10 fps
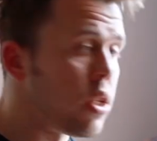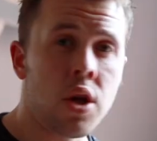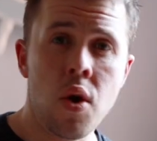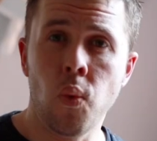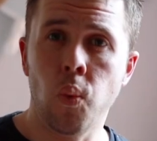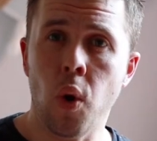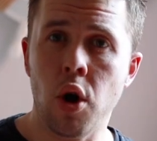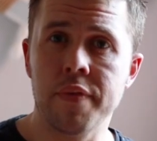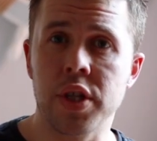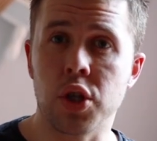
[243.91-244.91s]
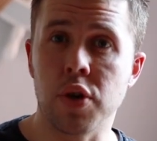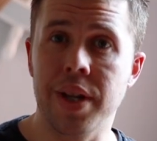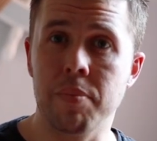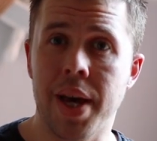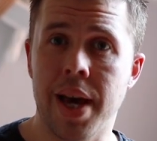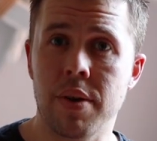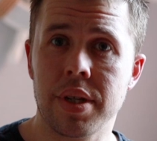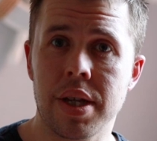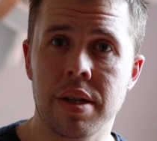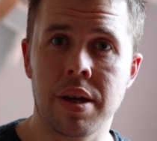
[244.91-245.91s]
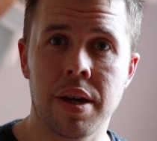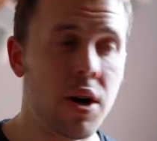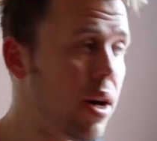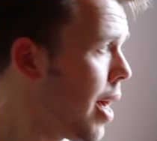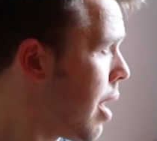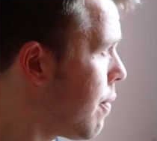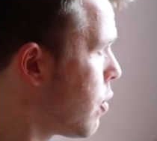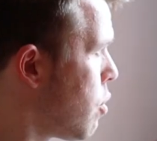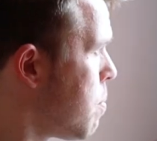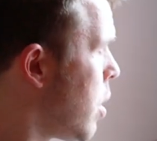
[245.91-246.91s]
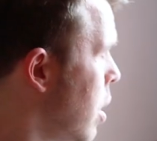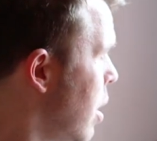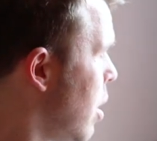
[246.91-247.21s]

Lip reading: So what I've discovered in my house is I have some